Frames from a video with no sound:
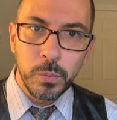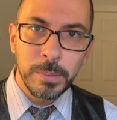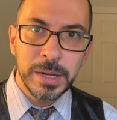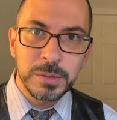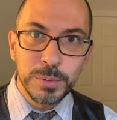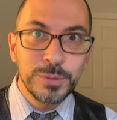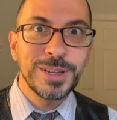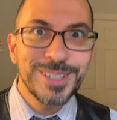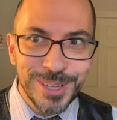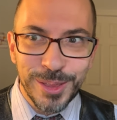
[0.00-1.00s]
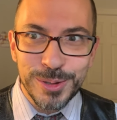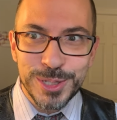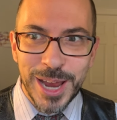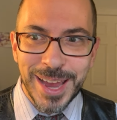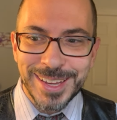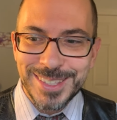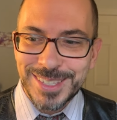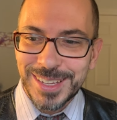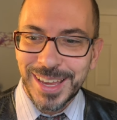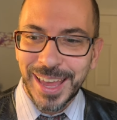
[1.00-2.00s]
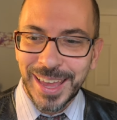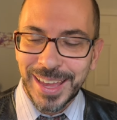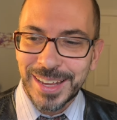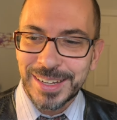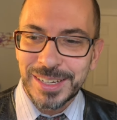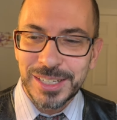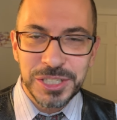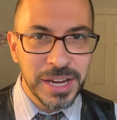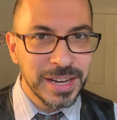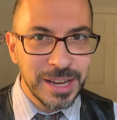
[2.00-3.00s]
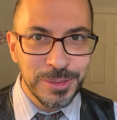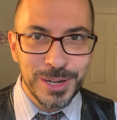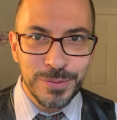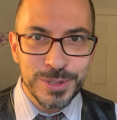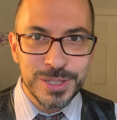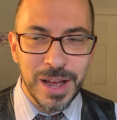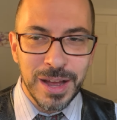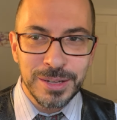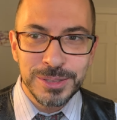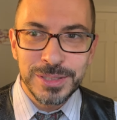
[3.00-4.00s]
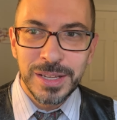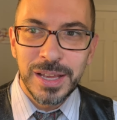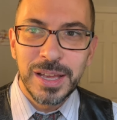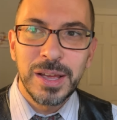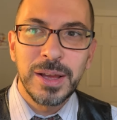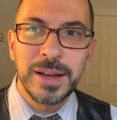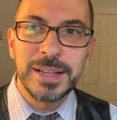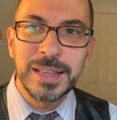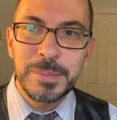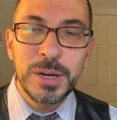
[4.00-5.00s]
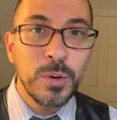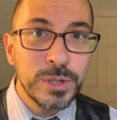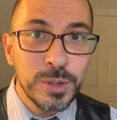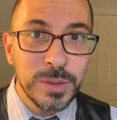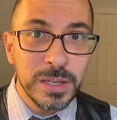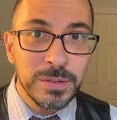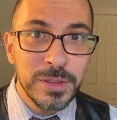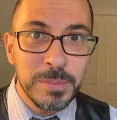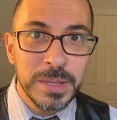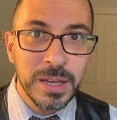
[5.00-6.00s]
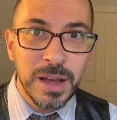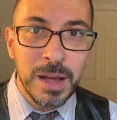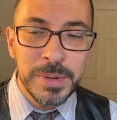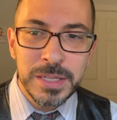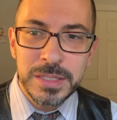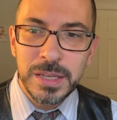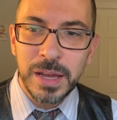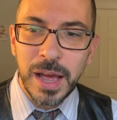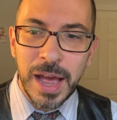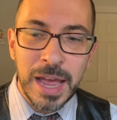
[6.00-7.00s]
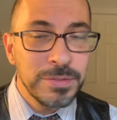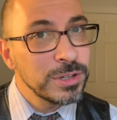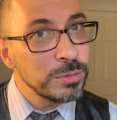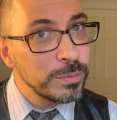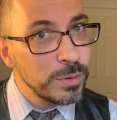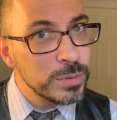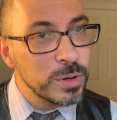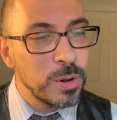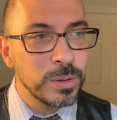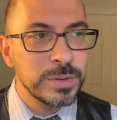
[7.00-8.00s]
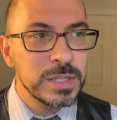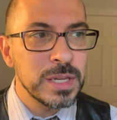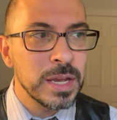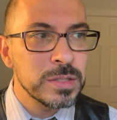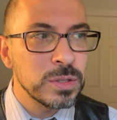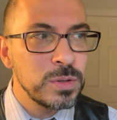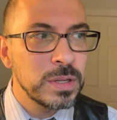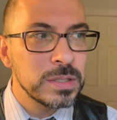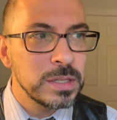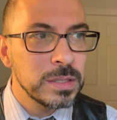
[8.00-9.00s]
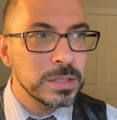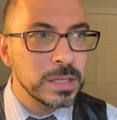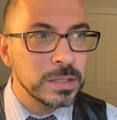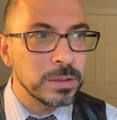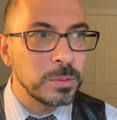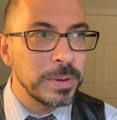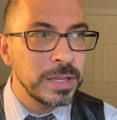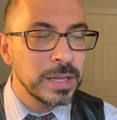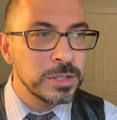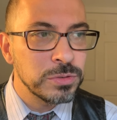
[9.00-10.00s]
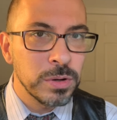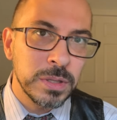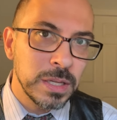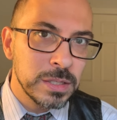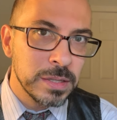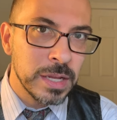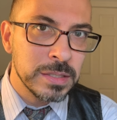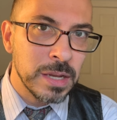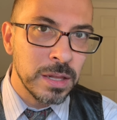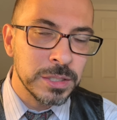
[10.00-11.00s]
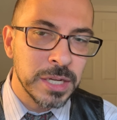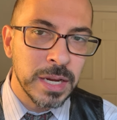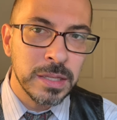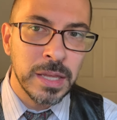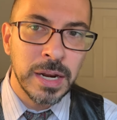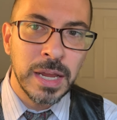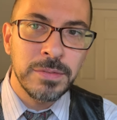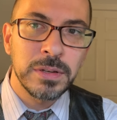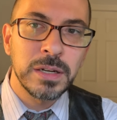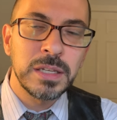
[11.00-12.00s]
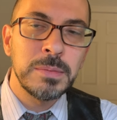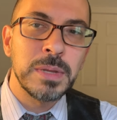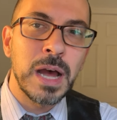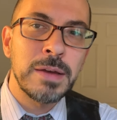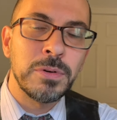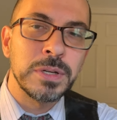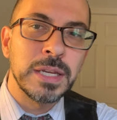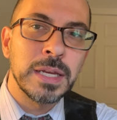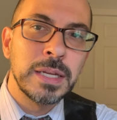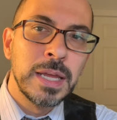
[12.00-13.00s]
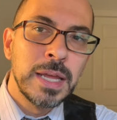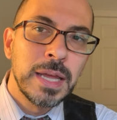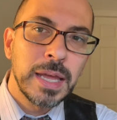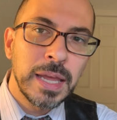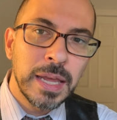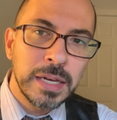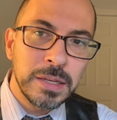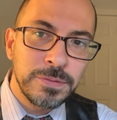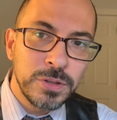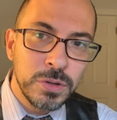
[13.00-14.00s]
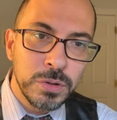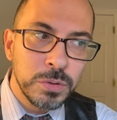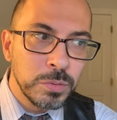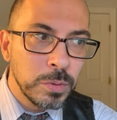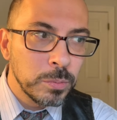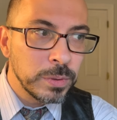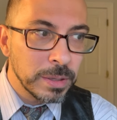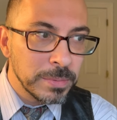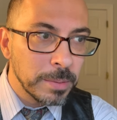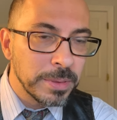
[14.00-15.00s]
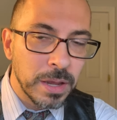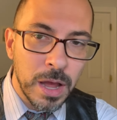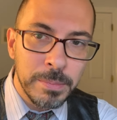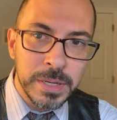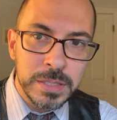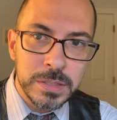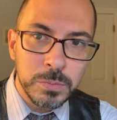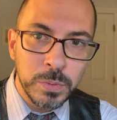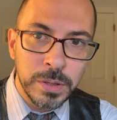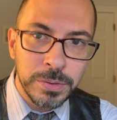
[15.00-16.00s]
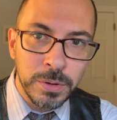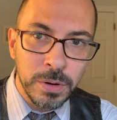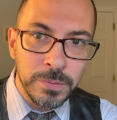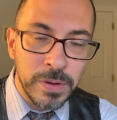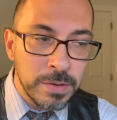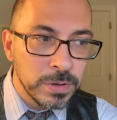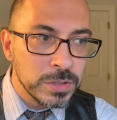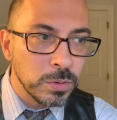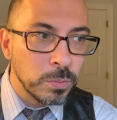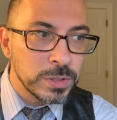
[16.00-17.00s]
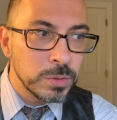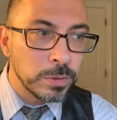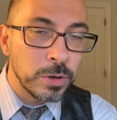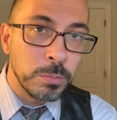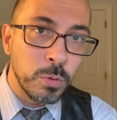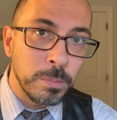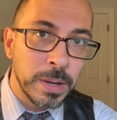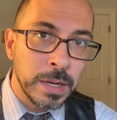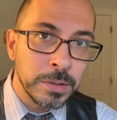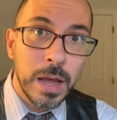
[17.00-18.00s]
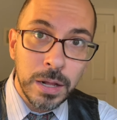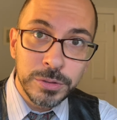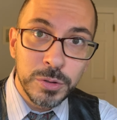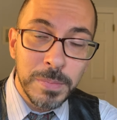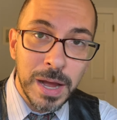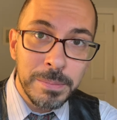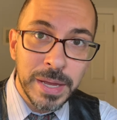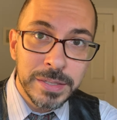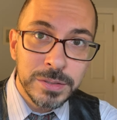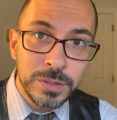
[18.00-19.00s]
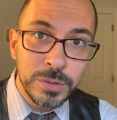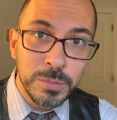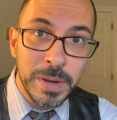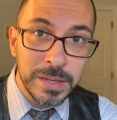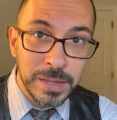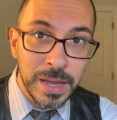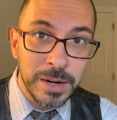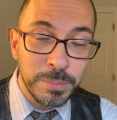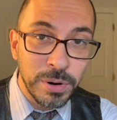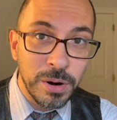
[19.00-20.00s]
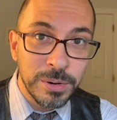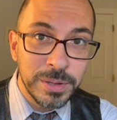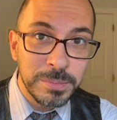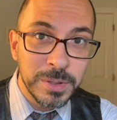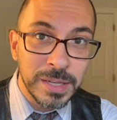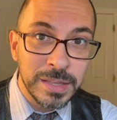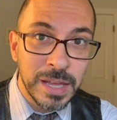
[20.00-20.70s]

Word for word: We're about to move into those jackets and checking out the different styles. Uh, let me know what you think of them in the comments. Uh, I haven't done reviews on all of these yet, so you can see this as a little mini intro to each of that style of jacket that I haven't done a deep dive on yet. And if you will hit me up in the comments with your favorites or ones you want to know more about, I'll do my best to make that a priority to get